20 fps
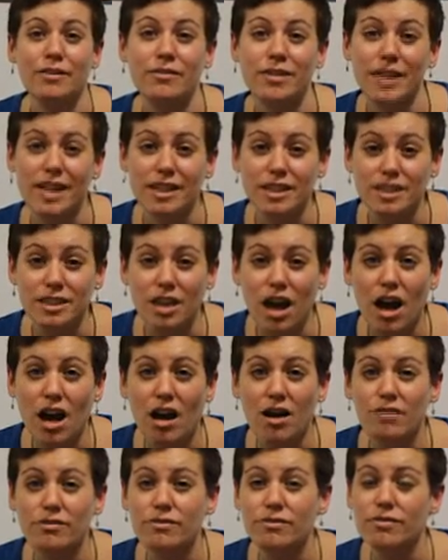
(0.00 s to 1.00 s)
for their
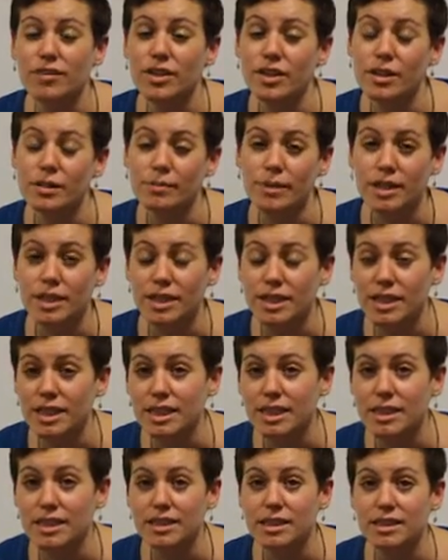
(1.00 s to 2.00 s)
staff, for the
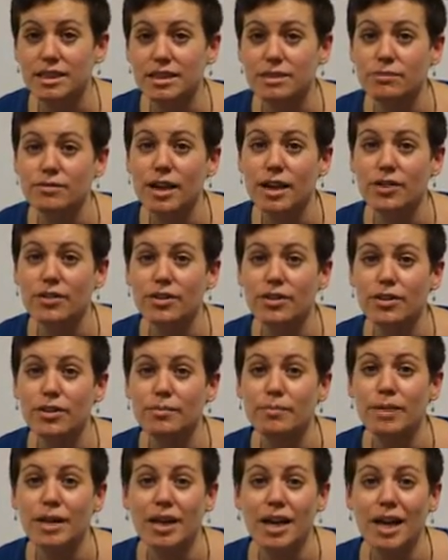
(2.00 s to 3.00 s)
communities that surround them,